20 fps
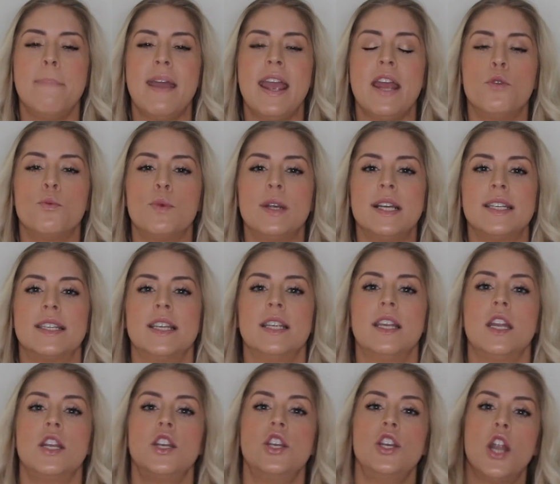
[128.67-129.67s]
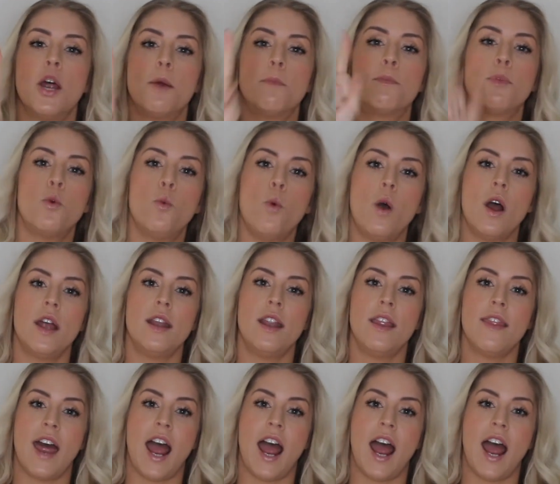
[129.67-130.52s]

main reason, number one,